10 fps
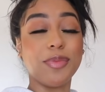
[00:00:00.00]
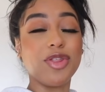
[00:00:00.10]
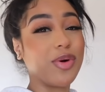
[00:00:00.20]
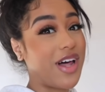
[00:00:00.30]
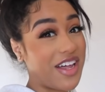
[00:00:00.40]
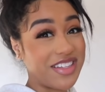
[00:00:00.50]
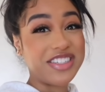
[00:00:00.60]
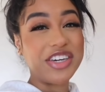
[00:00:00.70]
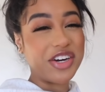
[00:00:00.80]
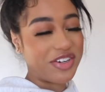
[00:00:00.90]
Been through a lot
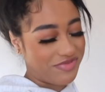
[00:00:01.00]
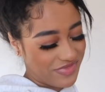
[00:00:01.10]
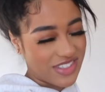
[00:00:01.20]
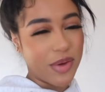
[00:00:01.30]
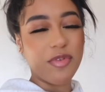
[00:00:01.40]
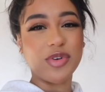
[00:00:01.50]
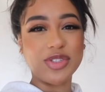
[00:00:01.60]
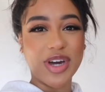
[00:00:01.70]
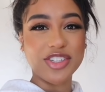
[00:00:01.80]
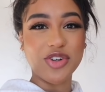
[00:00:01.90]
this year, some of which
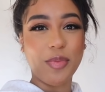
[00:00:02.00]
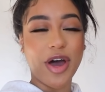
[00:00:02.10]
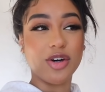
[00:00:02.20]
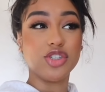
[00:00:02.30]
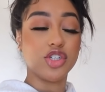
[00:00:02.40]
you guys know about.